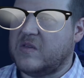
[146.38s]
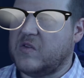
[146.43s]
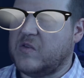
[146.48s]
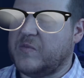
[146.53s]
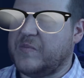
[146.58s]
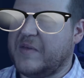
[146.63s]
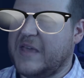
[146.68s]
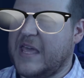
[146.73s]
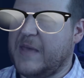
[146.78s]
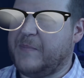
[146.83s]
You
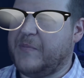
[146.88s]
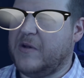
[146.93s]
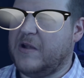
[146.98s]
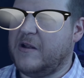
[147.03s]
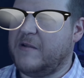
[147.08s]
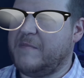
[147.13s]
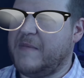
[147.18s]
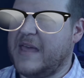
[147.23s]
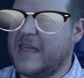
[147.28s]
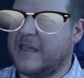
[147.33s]

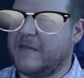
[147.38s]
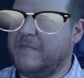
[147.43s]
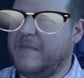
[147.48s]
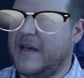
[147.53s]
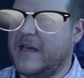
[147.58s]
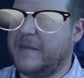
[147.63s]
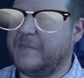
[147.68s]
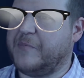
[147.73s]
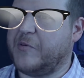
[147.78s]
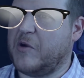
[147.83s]
people make
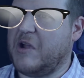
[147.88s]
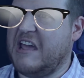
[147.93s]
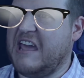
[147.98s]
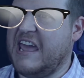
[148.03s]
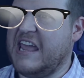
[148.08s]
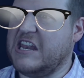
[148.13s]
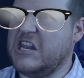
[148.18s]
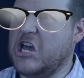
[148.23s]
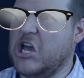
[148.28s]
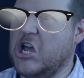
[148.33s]
my
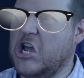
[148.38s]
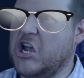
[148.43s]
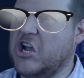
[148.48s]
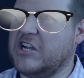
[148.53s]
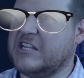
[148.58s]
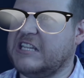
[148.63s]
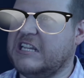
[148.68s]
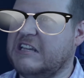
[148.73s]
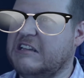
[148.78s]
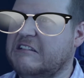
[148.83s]
brain
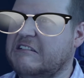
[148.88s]
hurt!